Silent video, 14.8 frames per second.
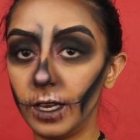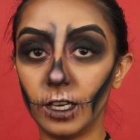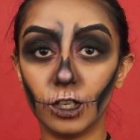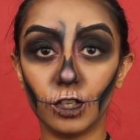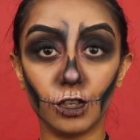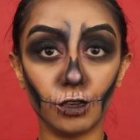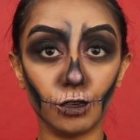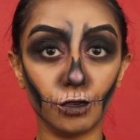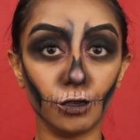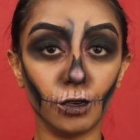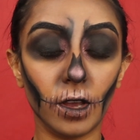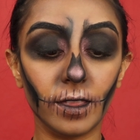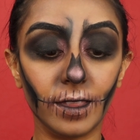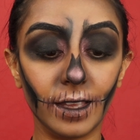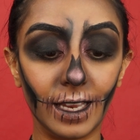into
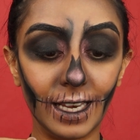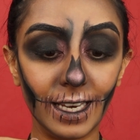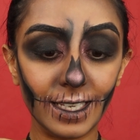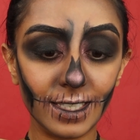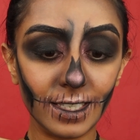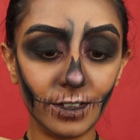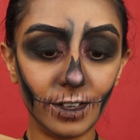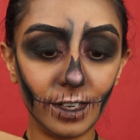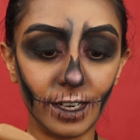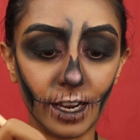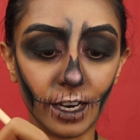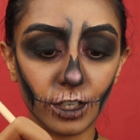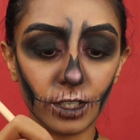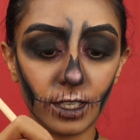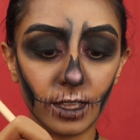the glitter and
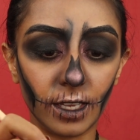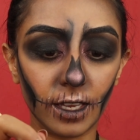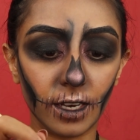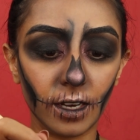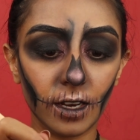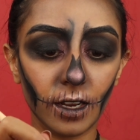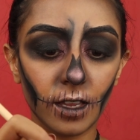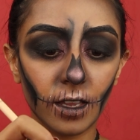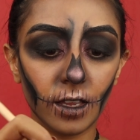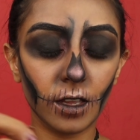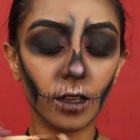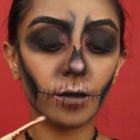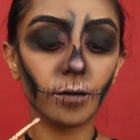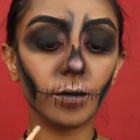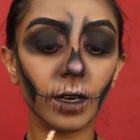actually then
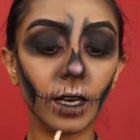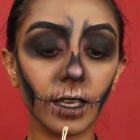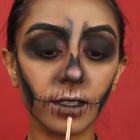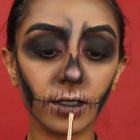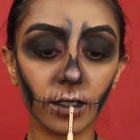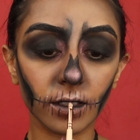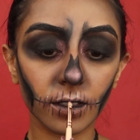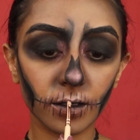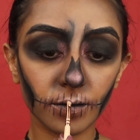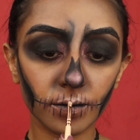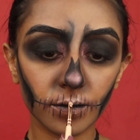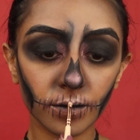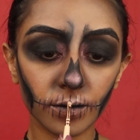place it.